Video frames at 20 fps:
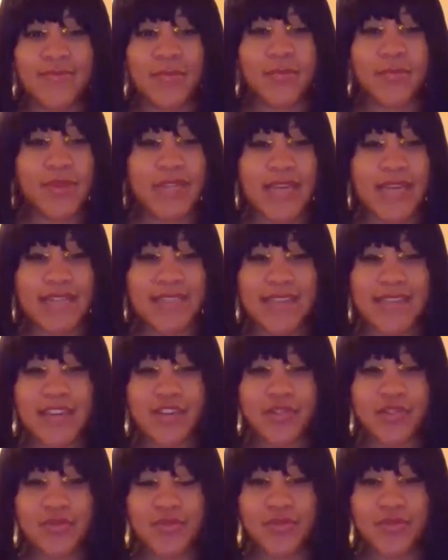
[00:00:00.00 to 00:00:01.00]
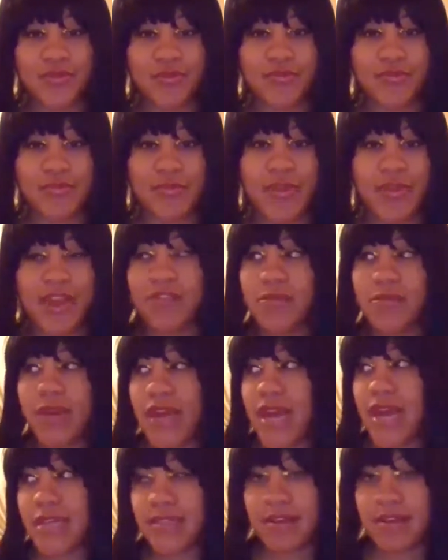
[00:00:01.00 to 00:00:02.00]
But that's not true.
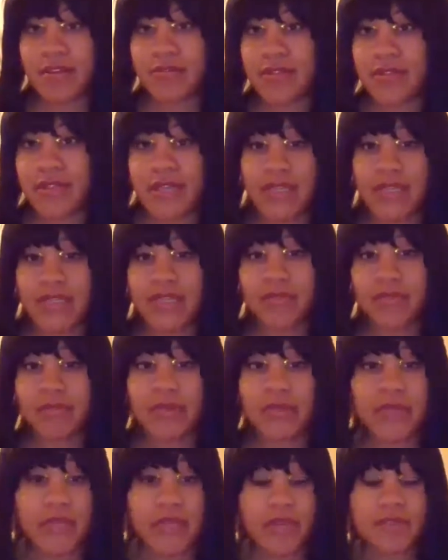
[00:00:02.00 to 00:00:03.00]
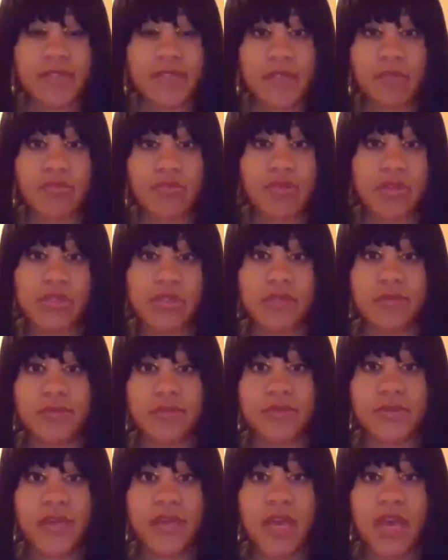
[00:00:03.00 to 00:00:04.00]
Everybody has their own sets of beliefs and
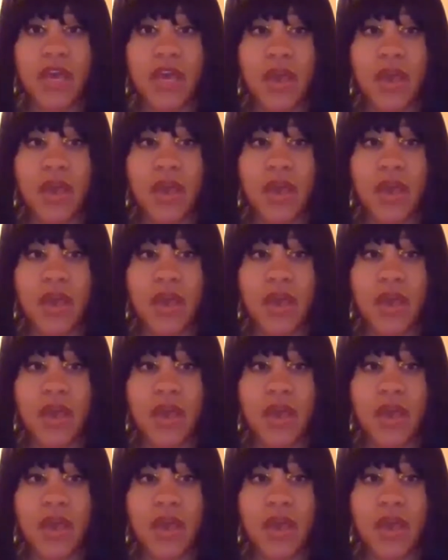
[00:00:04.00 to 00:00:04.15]
principles.